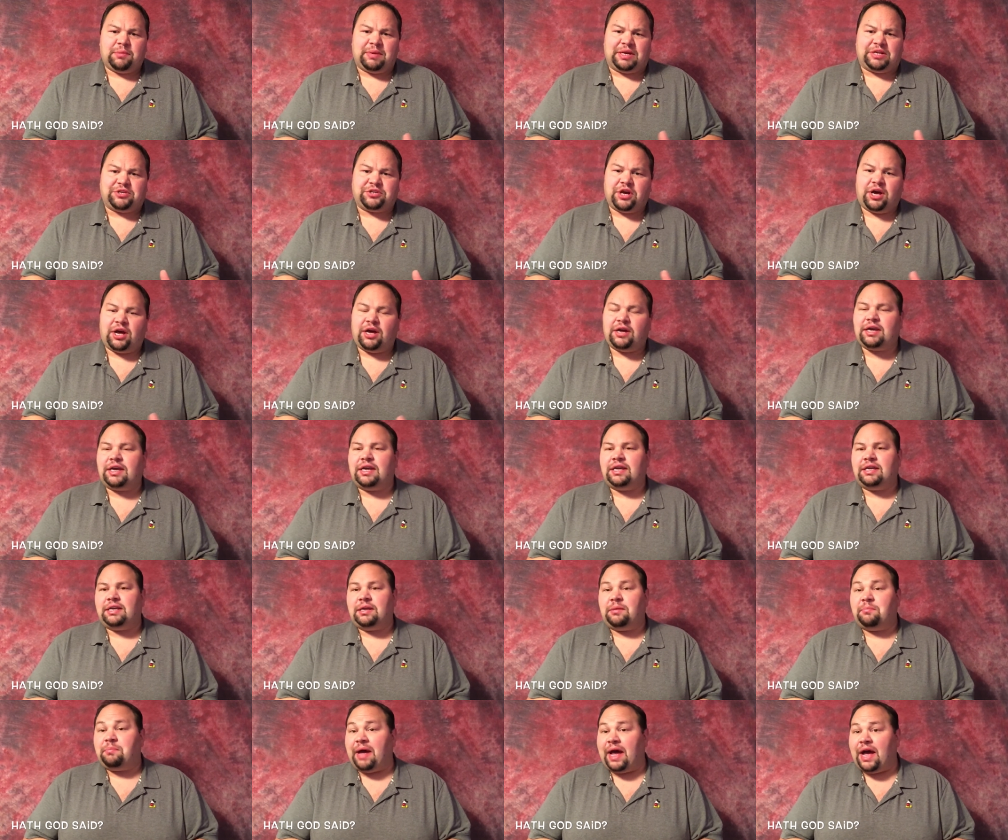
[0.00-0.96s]
to be
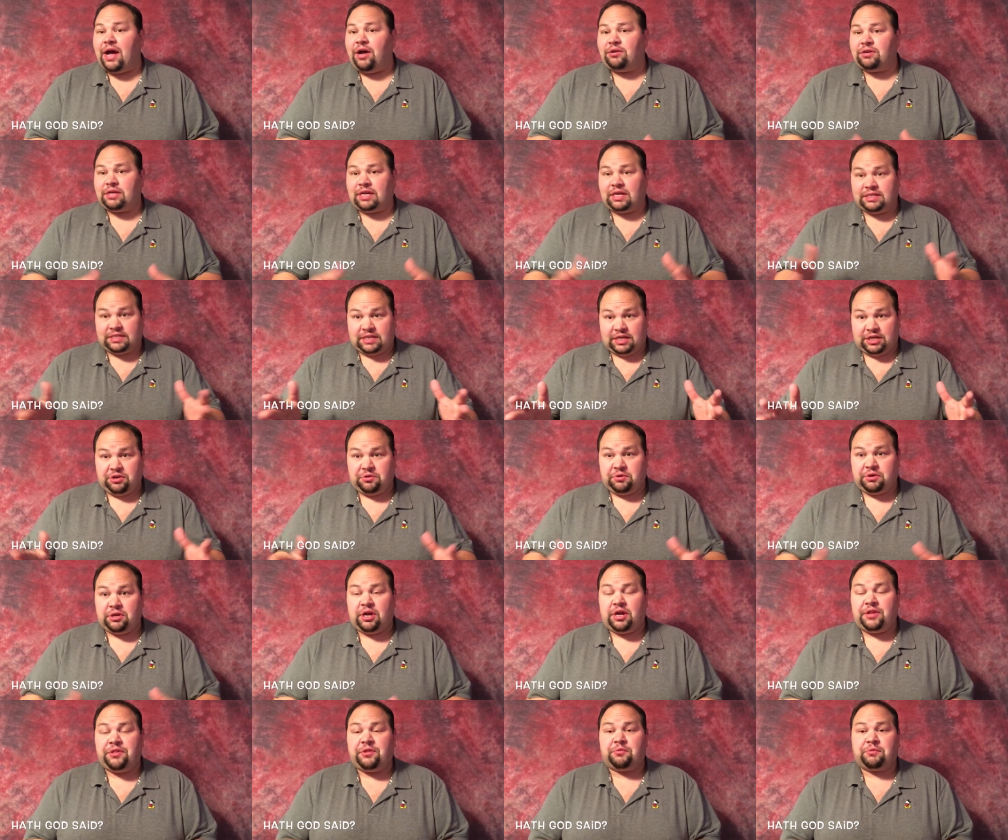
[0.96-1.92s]
talking about, continuing
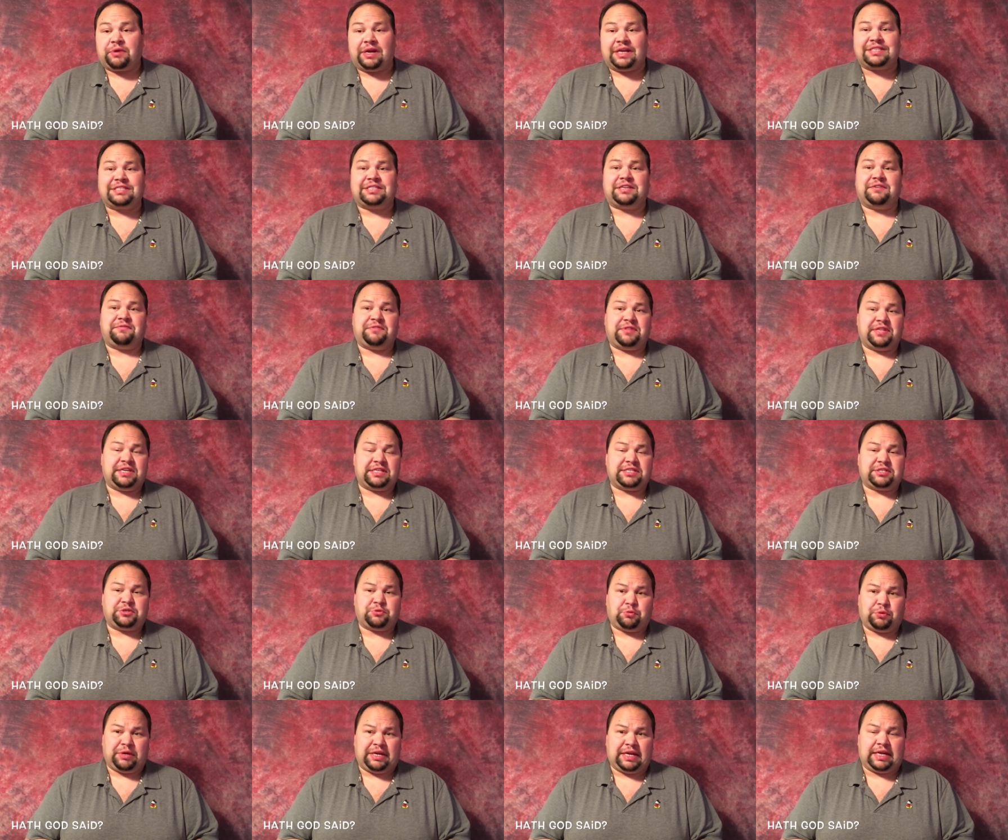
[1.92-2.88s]
on the rest of
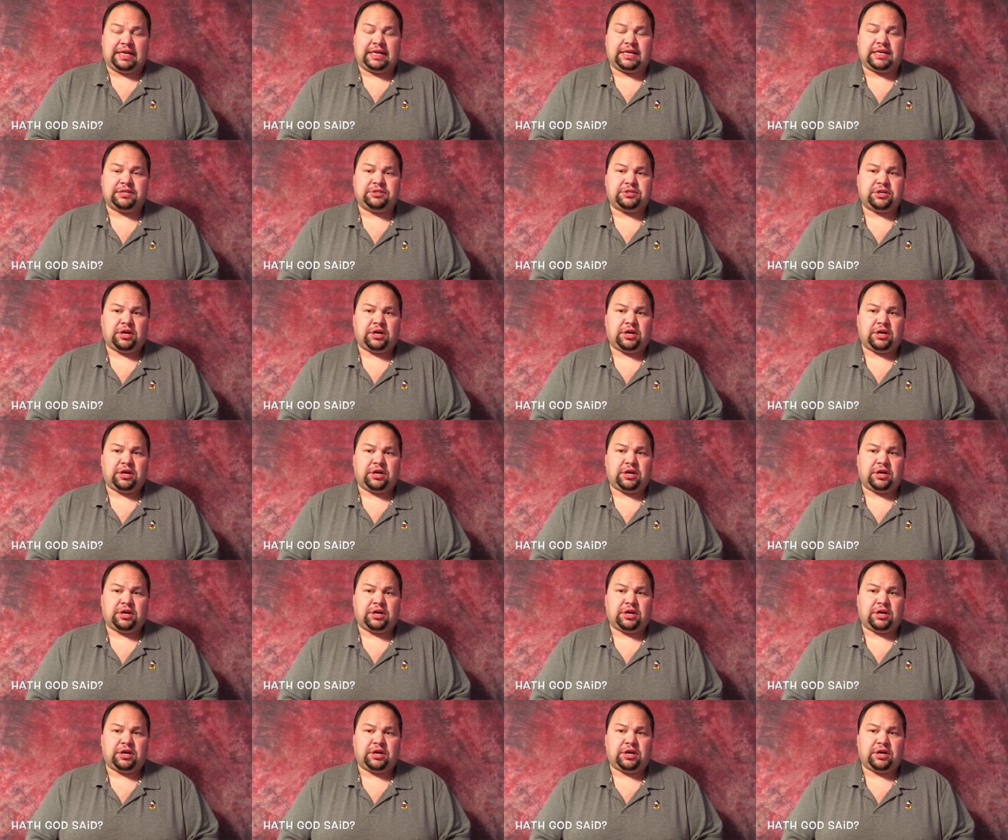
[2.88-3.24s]
this week,